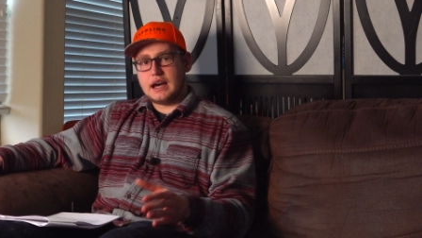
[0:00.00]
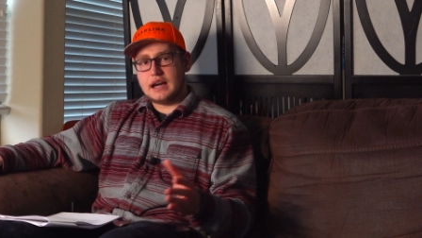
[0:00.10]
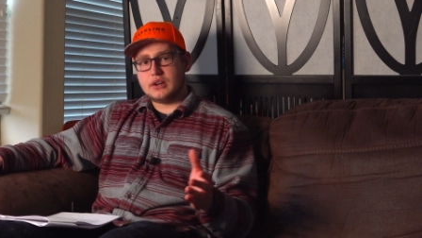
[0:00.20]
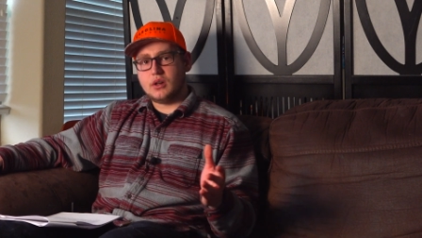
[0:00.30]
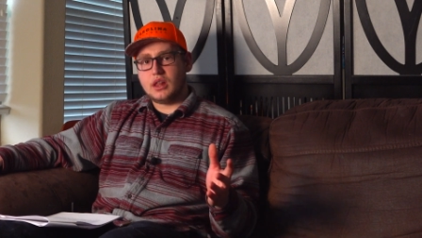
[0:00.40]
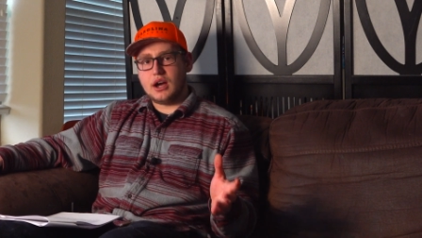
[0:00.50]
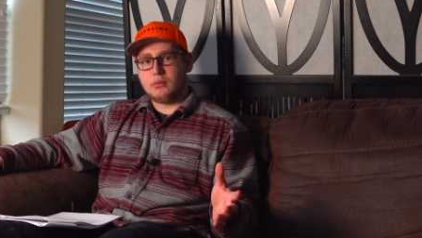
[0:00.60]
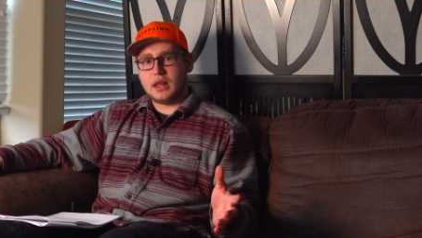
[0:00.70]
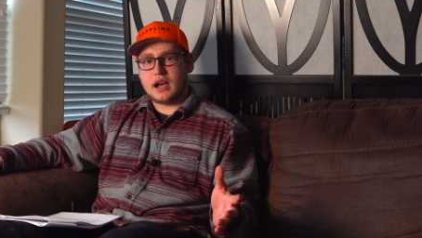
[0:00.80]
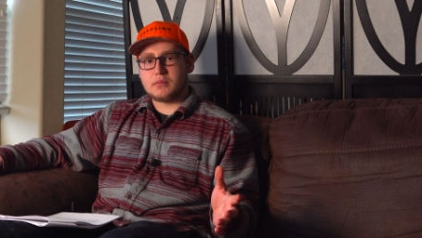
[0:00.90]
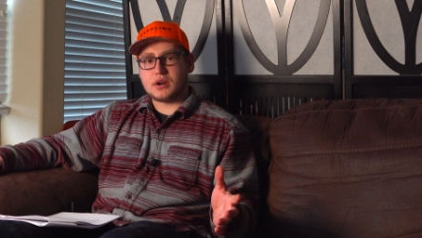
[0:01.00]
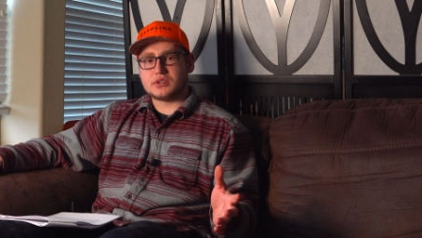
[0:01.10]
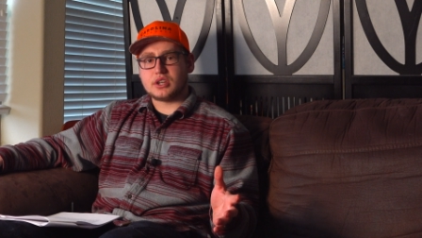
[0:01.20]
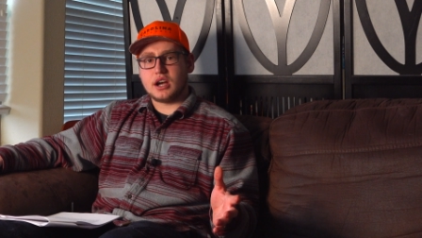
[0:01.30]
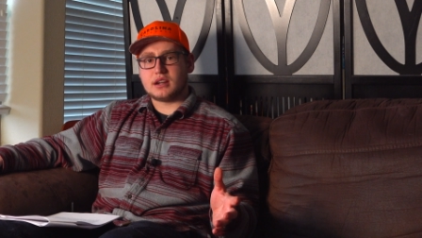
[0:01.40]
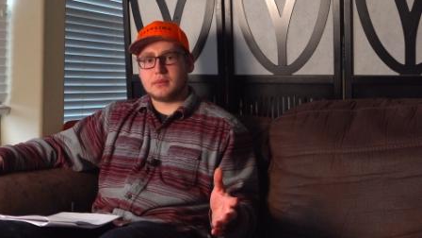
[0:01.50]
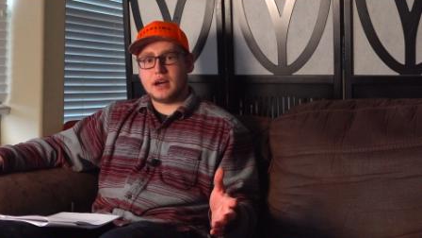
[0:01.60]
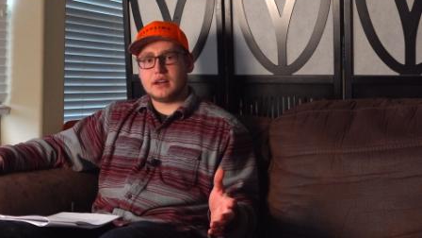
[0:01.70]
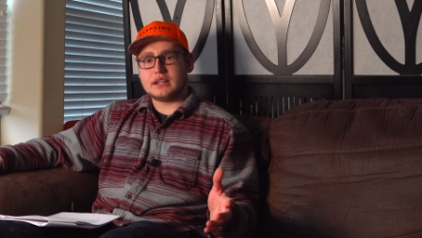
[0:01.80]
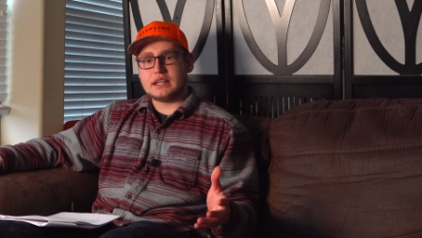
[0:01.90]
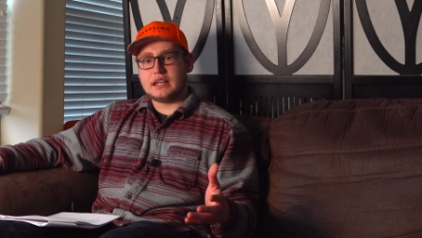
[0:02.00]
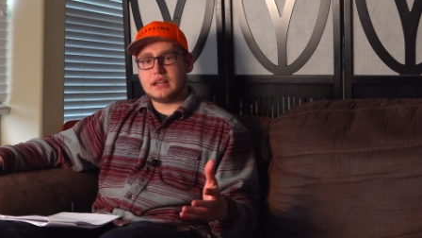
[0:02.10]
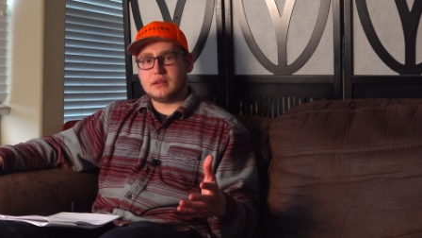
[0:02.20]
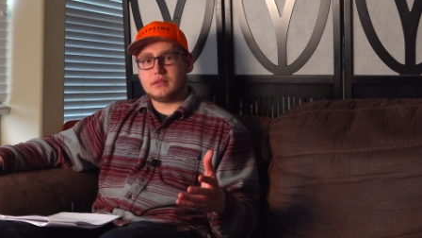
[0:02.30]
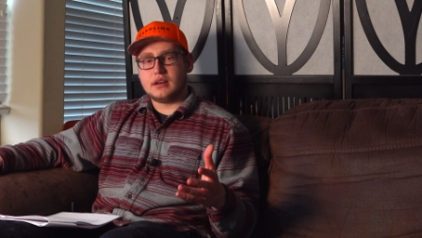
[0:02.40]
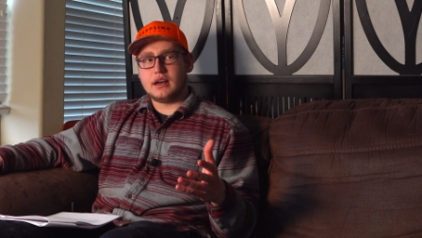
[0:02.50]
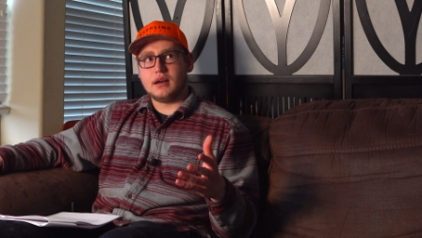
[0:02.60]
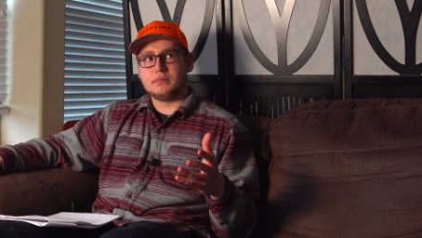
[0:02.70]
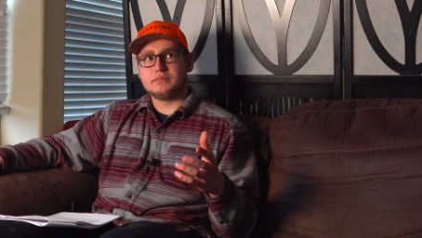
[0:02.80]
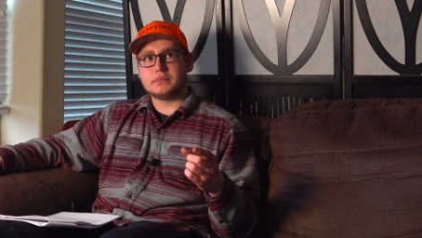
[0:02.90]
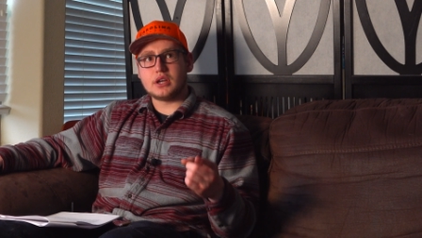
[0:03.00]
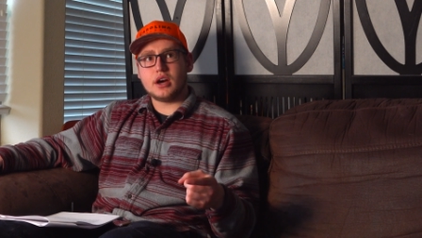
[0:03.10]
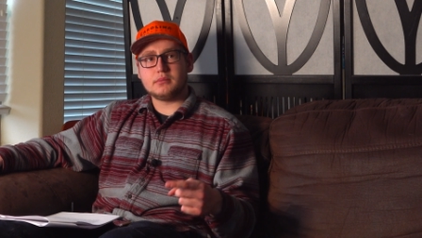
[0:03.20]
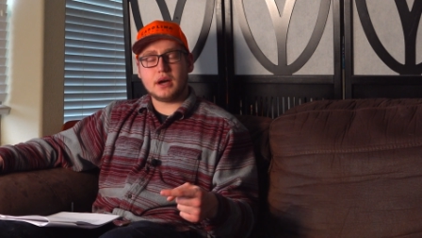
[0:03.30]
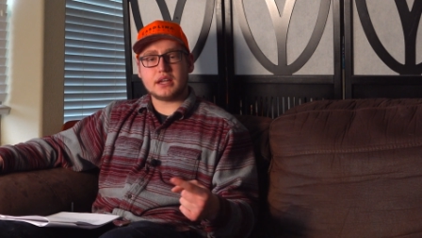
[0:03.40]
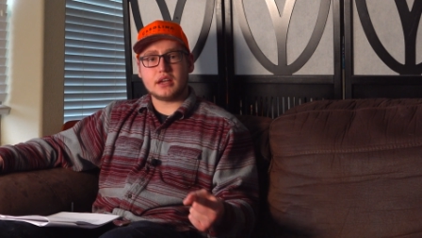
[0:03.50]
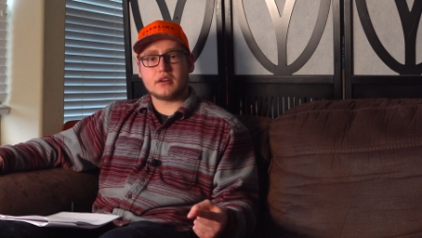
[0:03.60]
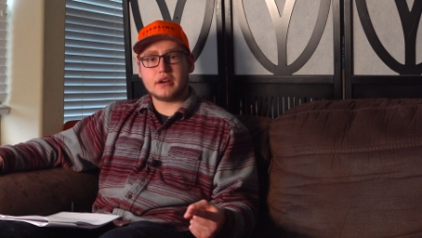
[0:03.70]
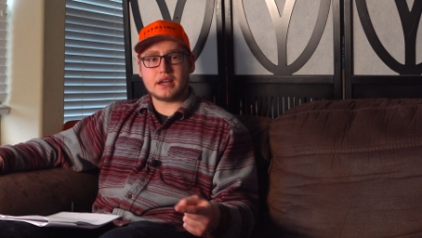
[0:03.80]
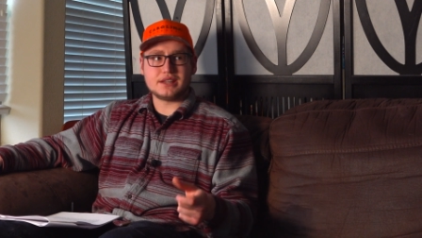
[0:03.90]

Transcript: I know Lyle Blackburn talked about in Beyond Boggy Creek.